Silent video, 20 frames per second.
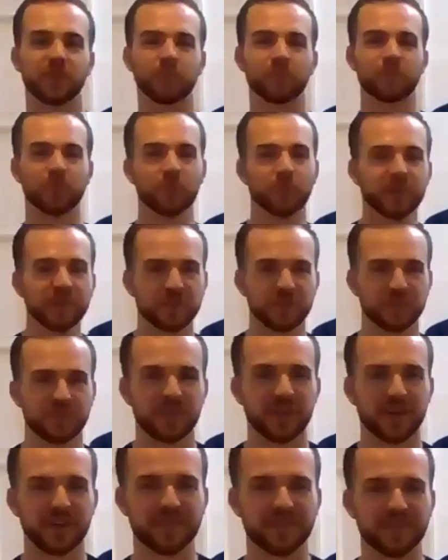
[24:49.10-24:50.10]
ruin
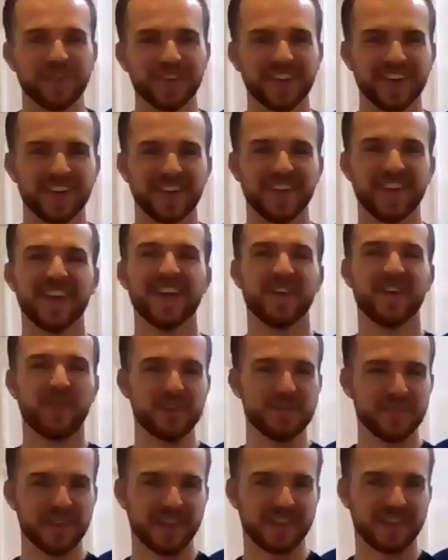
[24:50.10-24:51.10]
yourself when
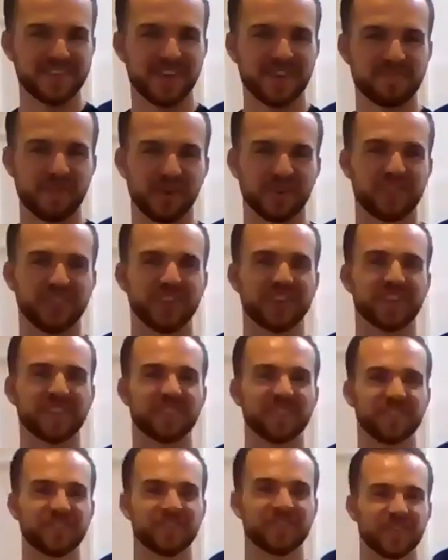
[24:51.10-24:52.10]
you get done marching,
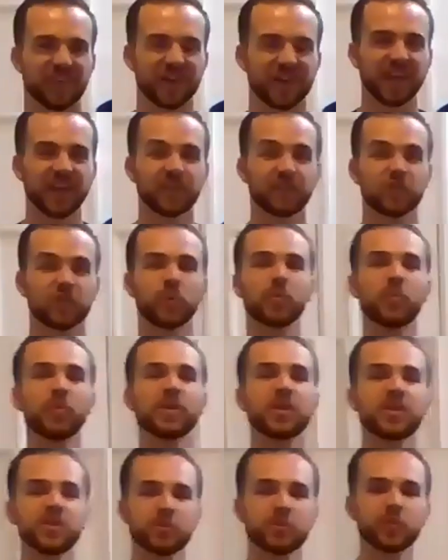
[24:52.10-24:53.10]
okay? So we
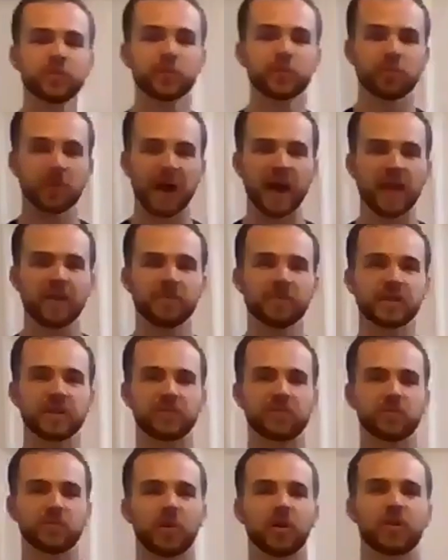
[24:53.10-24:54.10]
want to use gravity
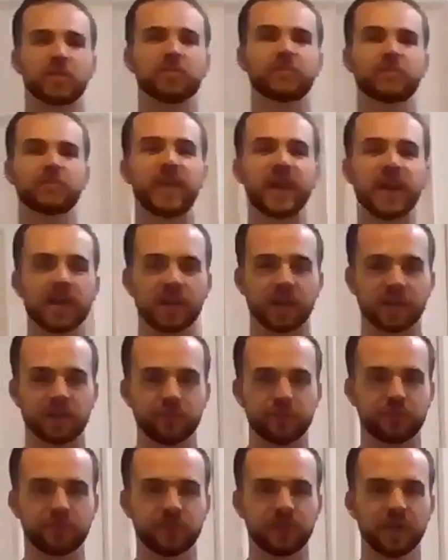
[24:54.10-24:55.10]
to our
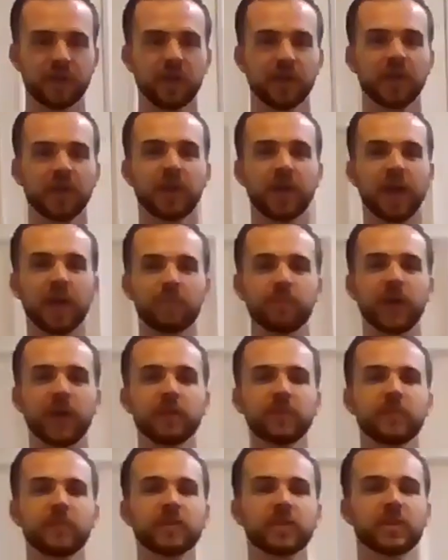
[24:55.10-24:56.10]
advantage And
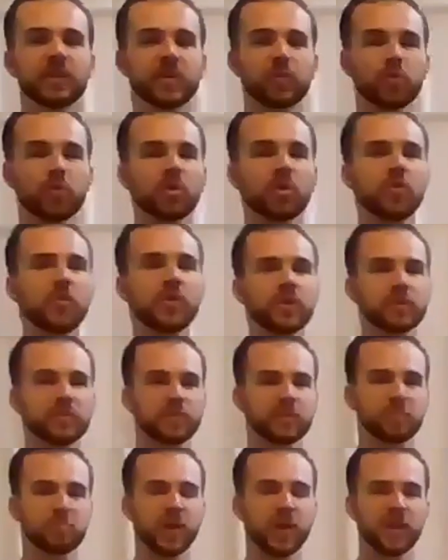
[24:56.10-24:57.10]
basically, we're going to
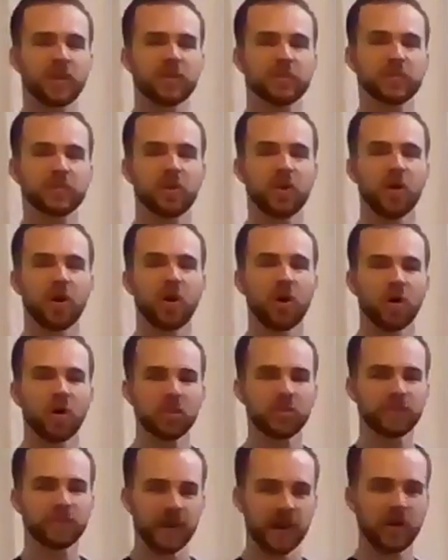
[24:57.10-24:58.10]
spend all
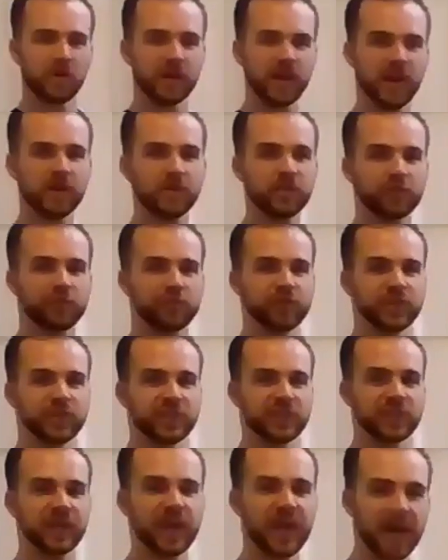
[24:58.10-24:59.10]
of our
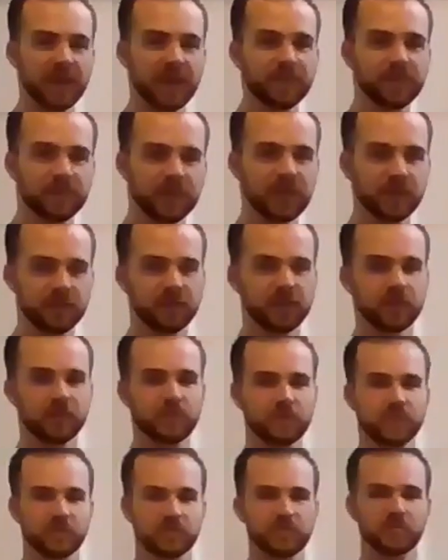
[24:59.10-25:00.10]
energy at the
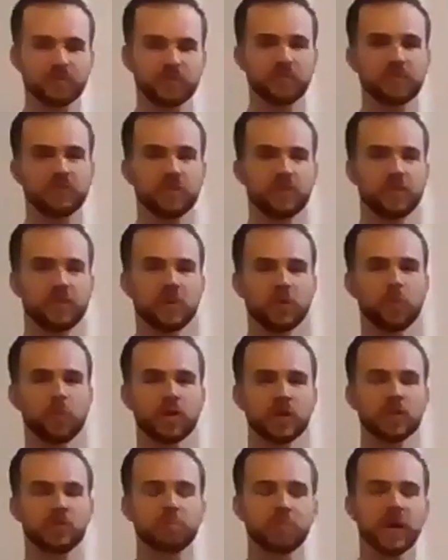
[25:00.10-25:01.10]
ictus. We're
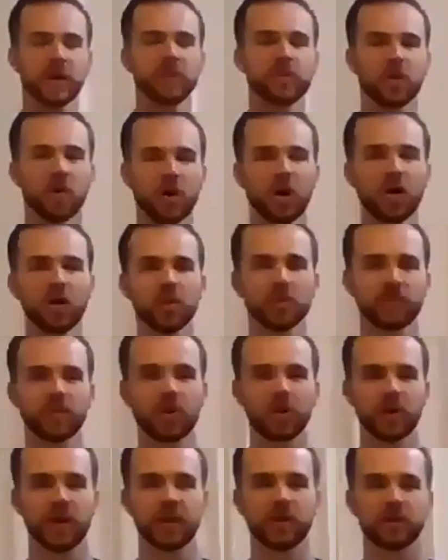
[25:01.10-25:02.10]
going to spend all of
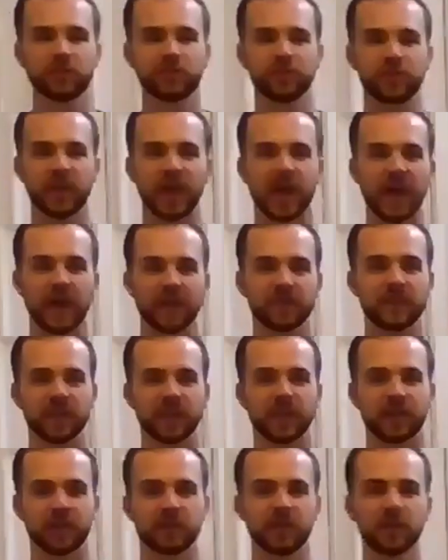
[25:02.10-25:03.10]
our energy at the
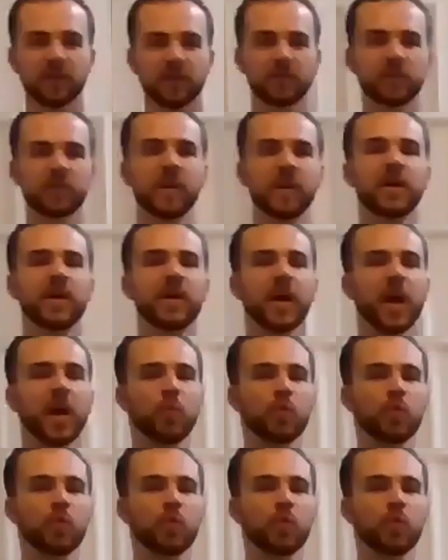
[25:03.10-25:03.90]
ictus, and